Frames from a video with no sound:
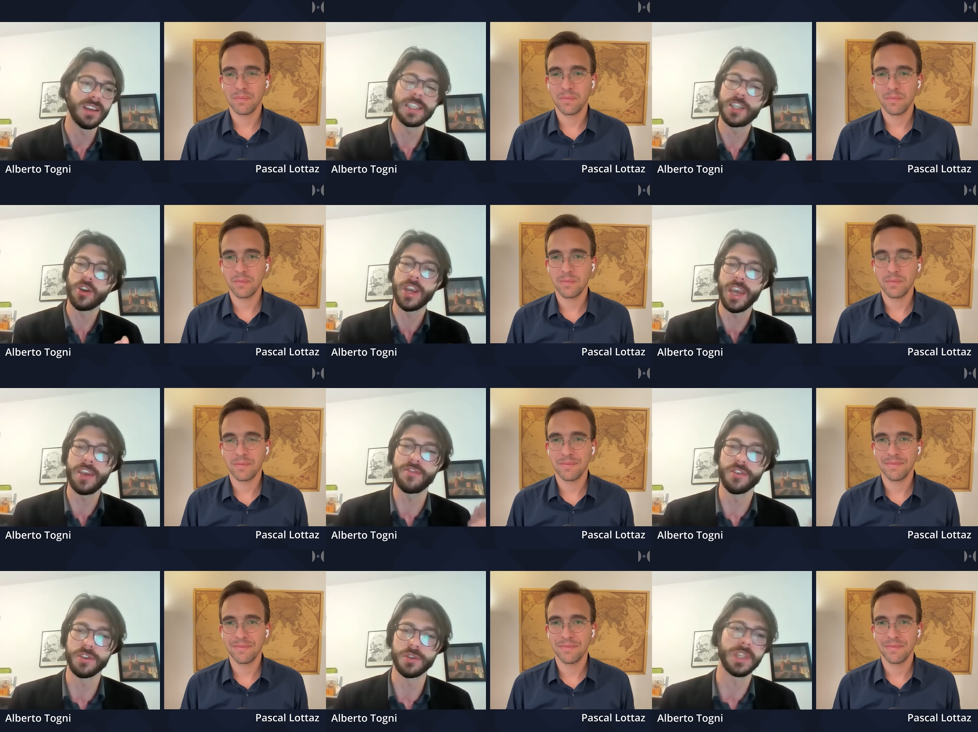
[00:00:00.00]
Speaker 1: it's
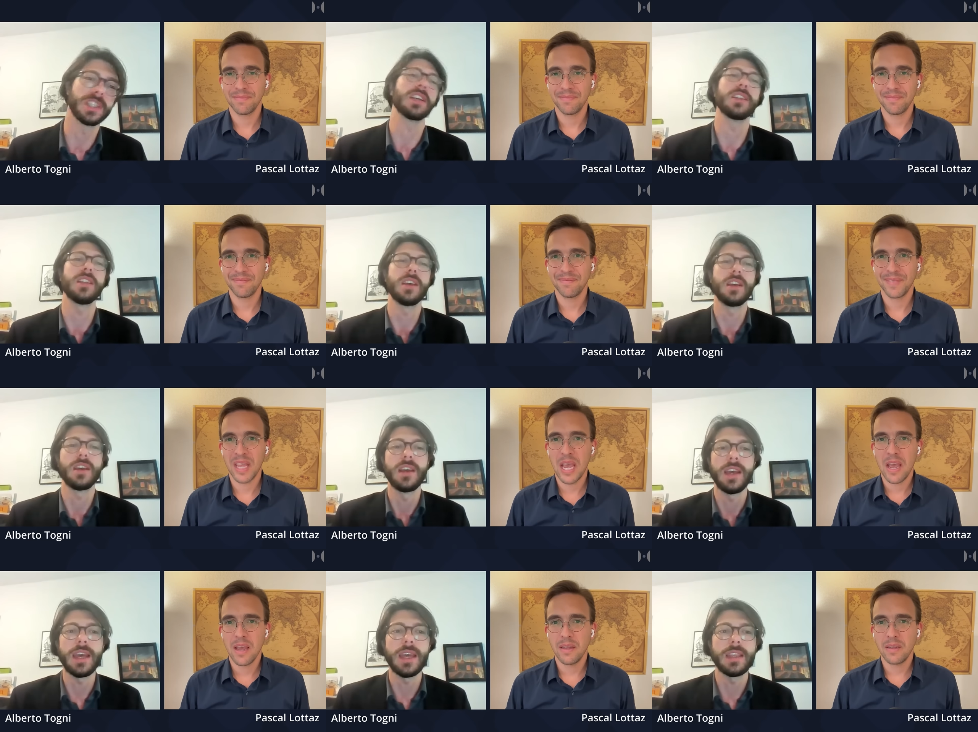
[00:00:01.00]
okay for Switzerland,
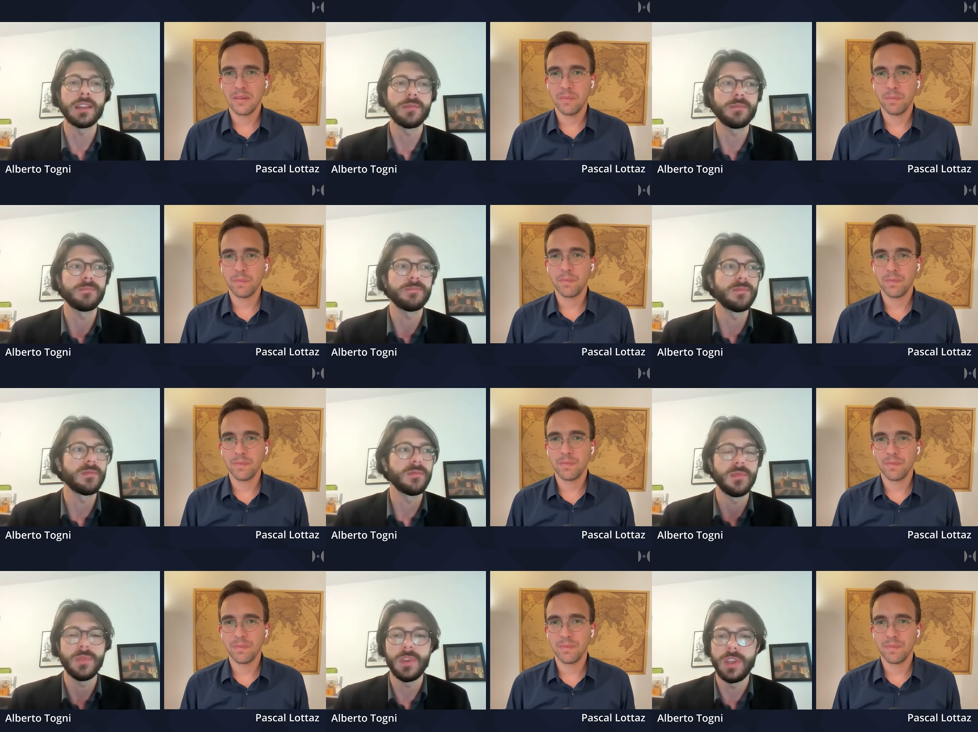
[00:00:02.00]
and
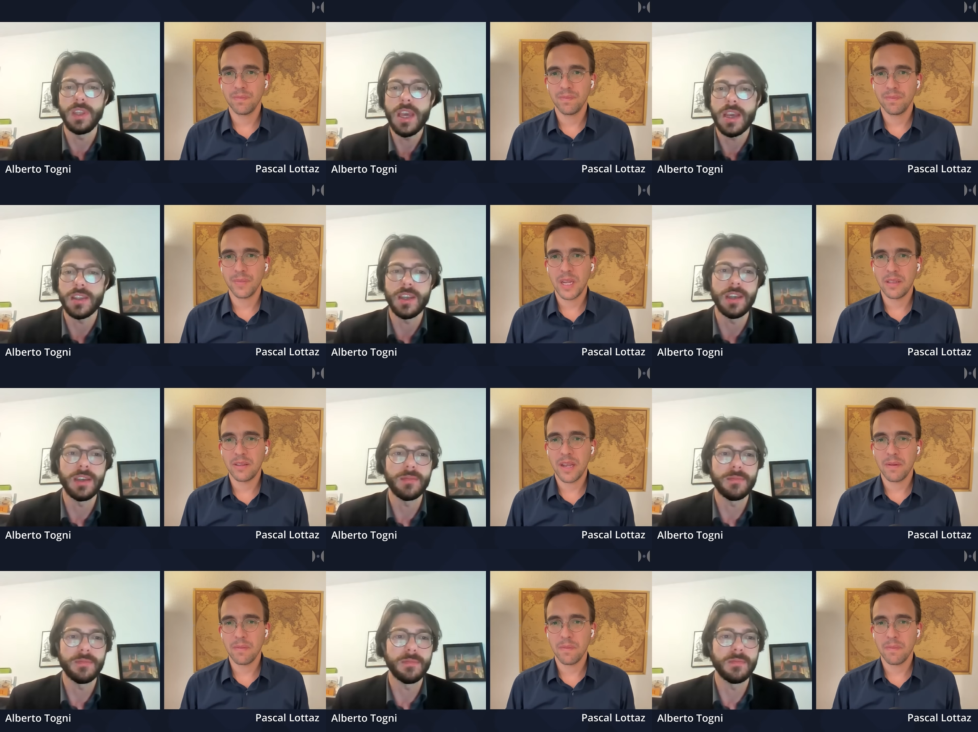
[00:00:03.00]
yeah,
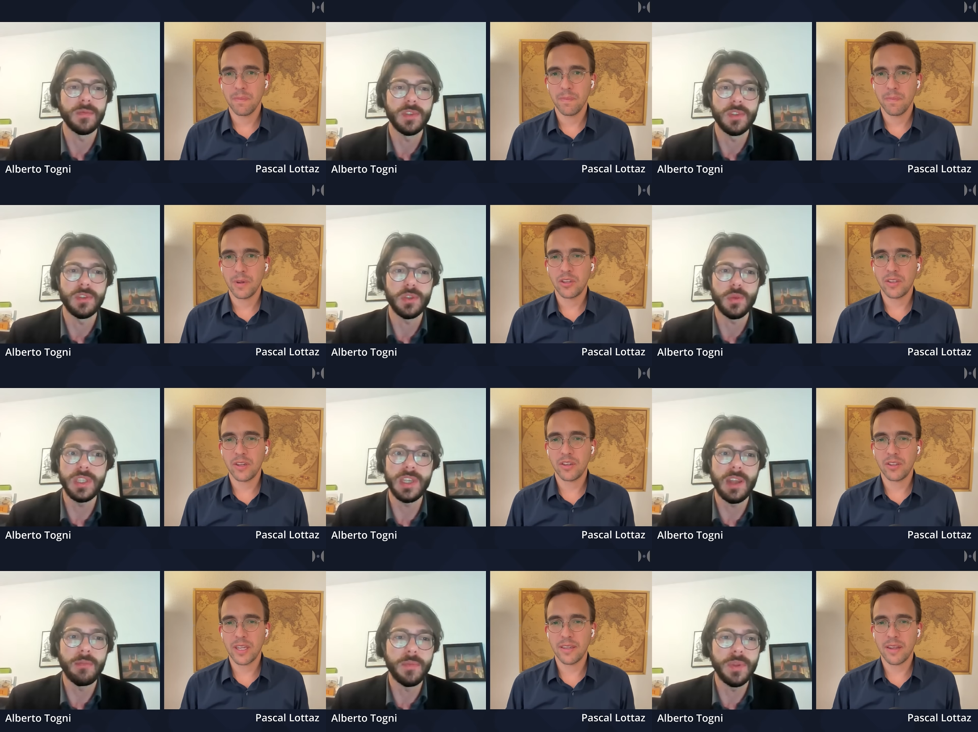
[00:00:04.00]
uh, just
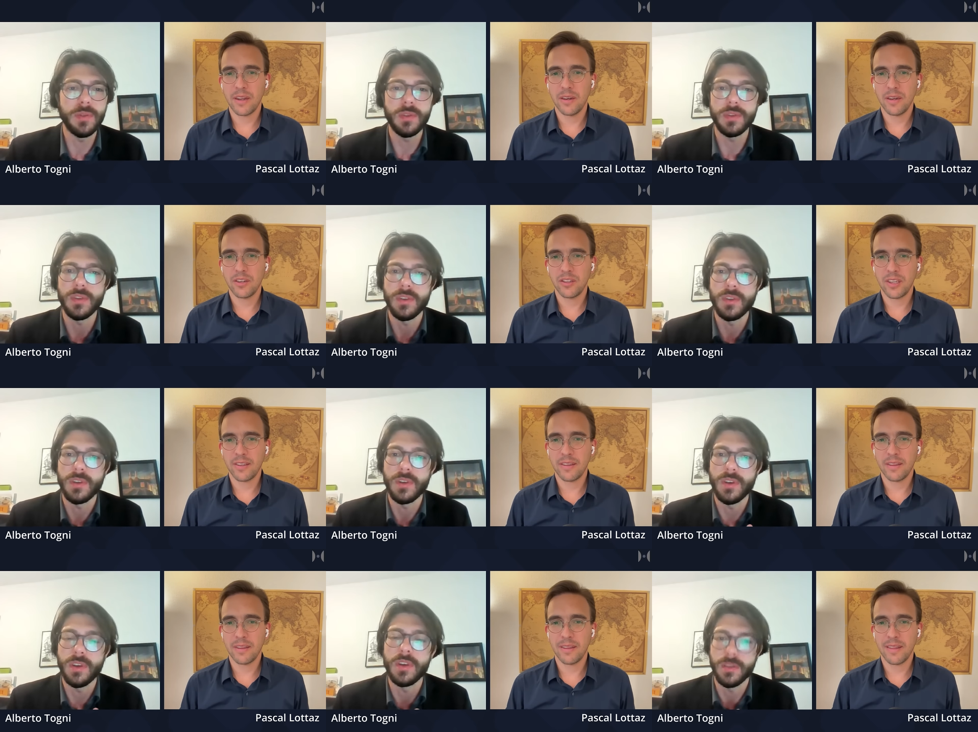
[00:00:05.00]
just as, a,
Speaker 2: just as
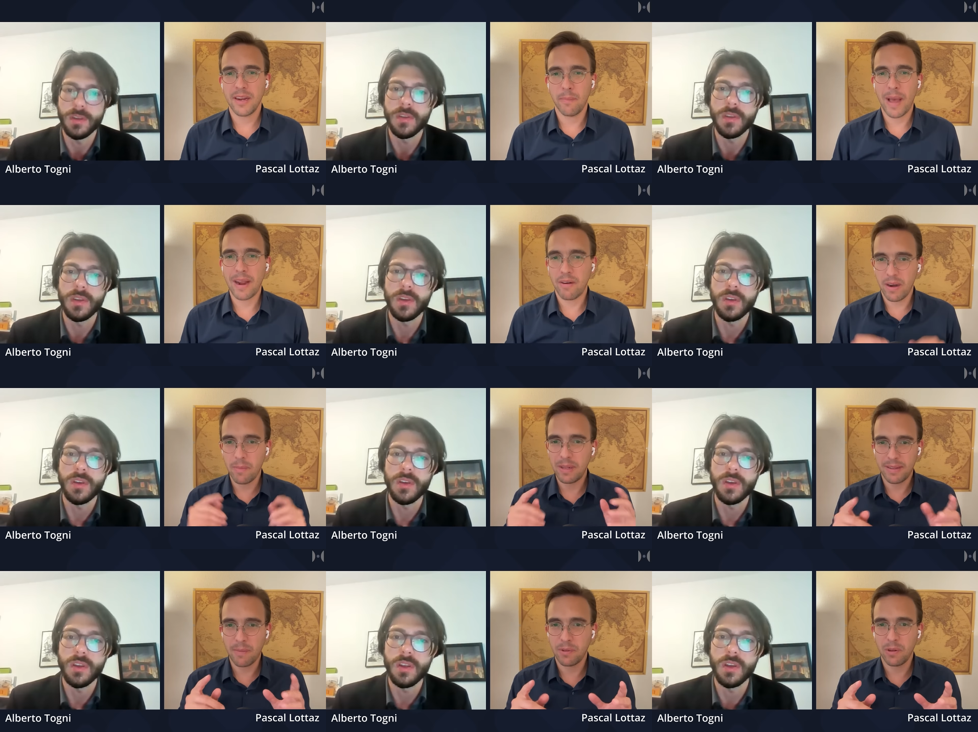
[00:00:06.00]
a little background, I mean,
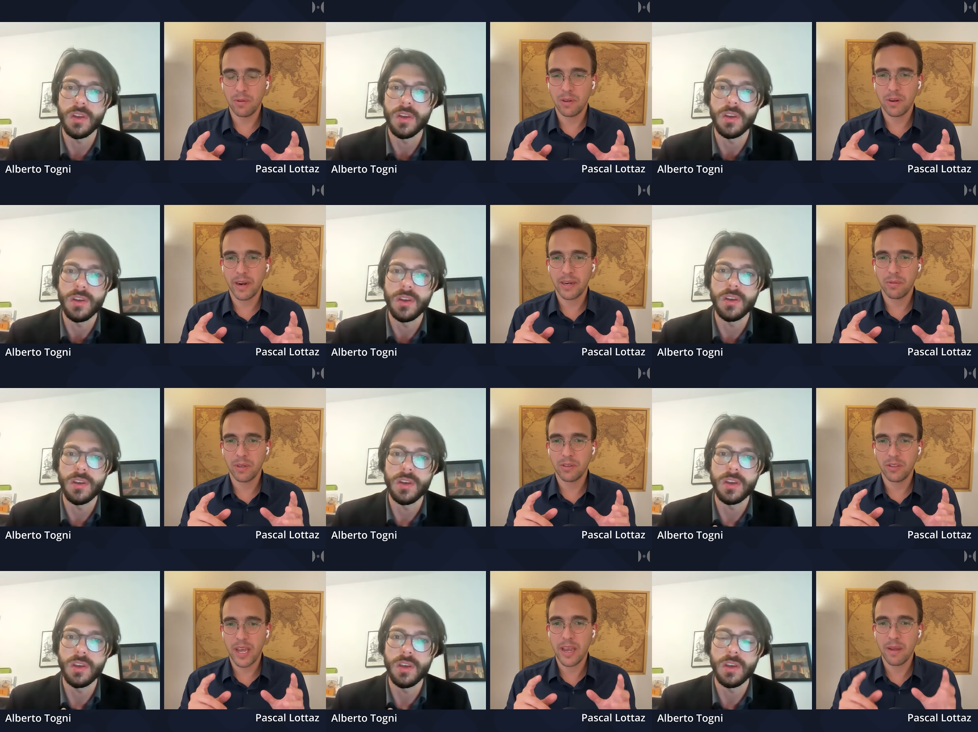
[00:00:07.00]
it's absolutely correct what
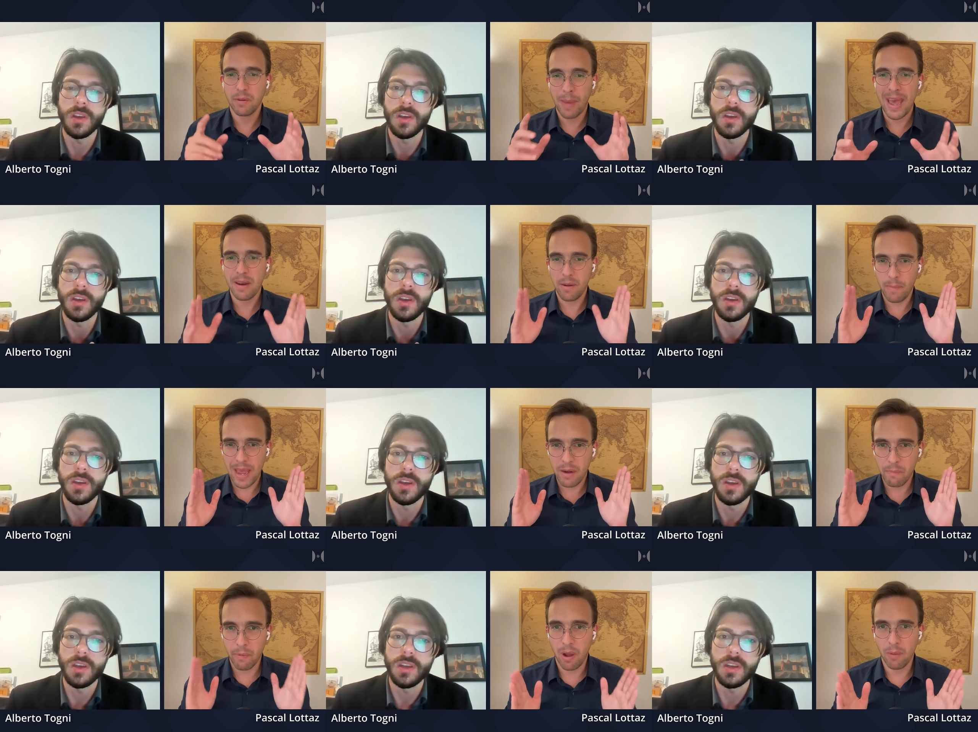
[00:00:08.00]
you're saying. The, ba- the
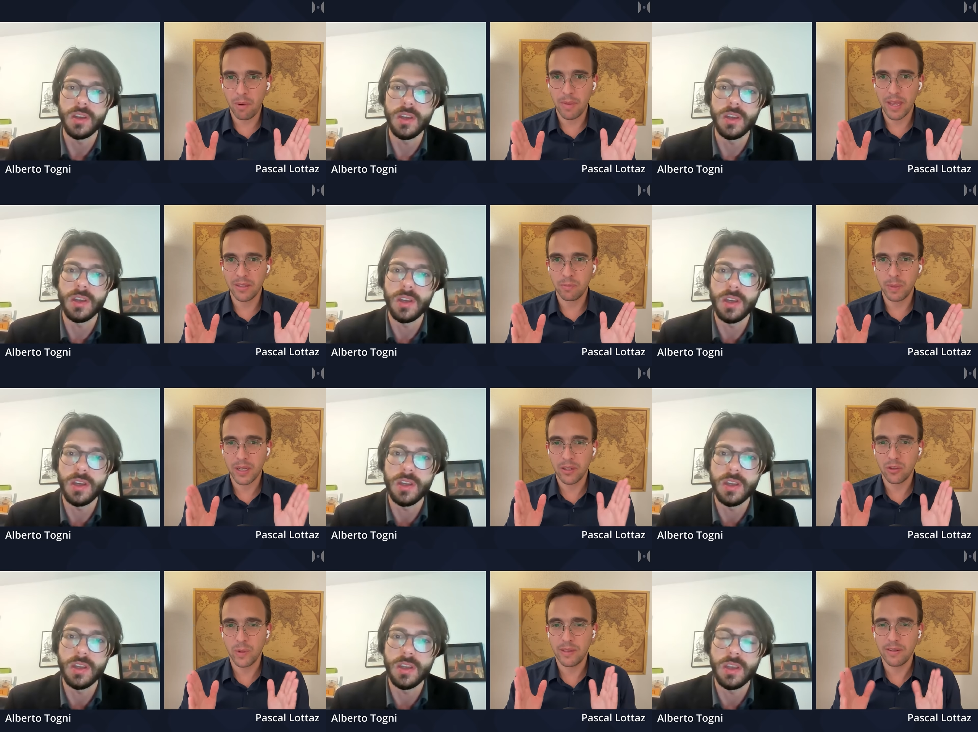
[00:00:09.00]
main problem is
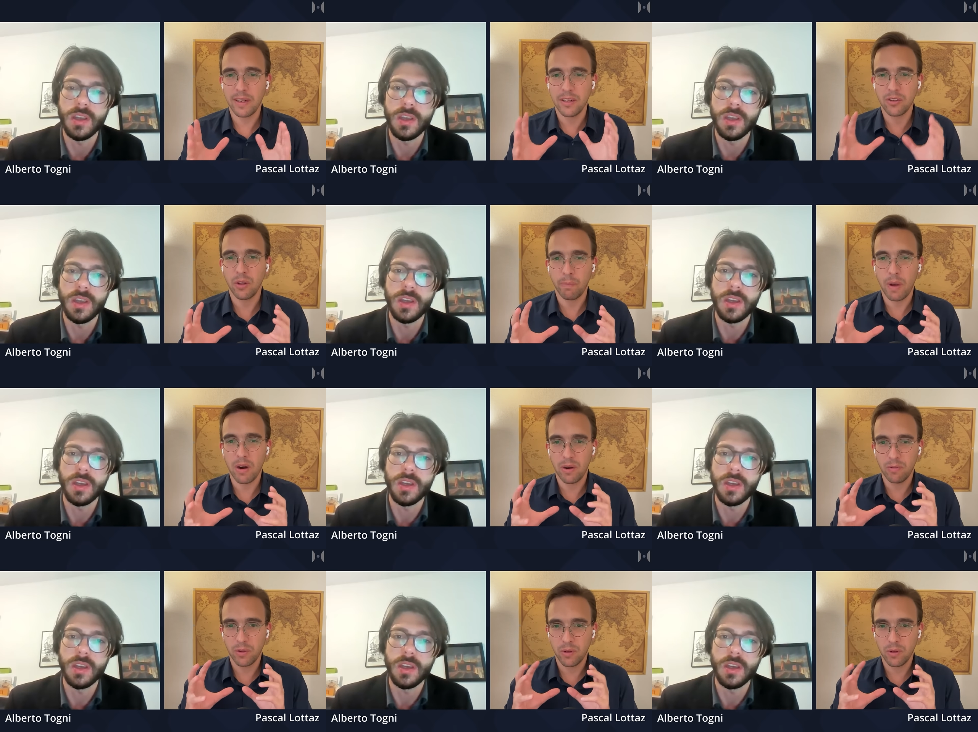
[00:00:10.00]
because Switzerland is not part of the